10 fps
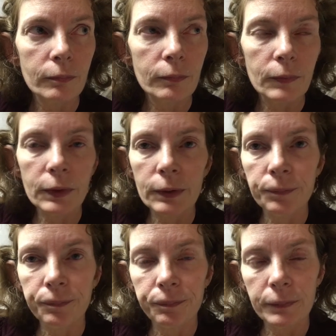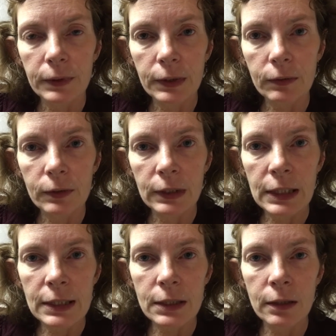Yeah. So today's
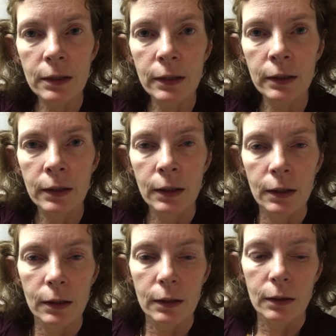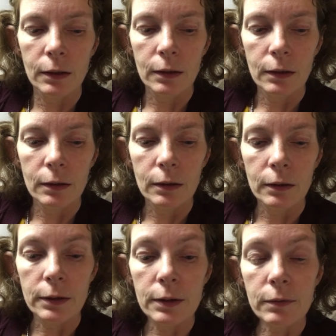Sunday. I
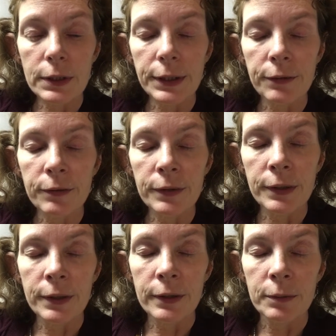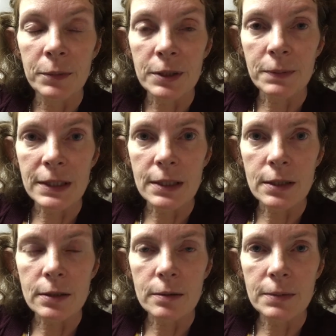just want to say I really miss my
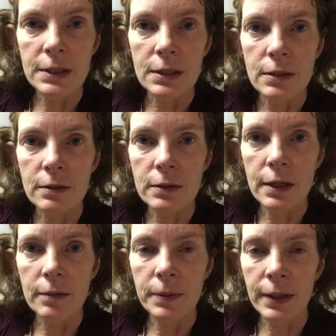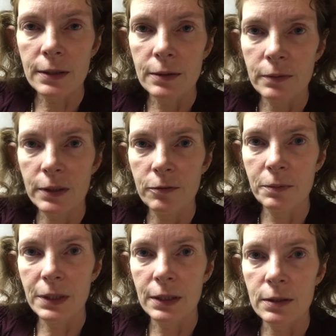sister. My sister that passed away from
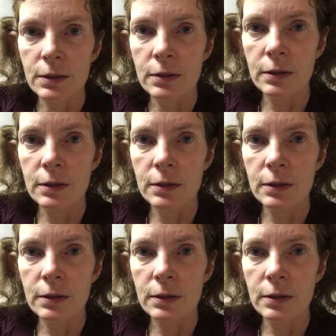cancer.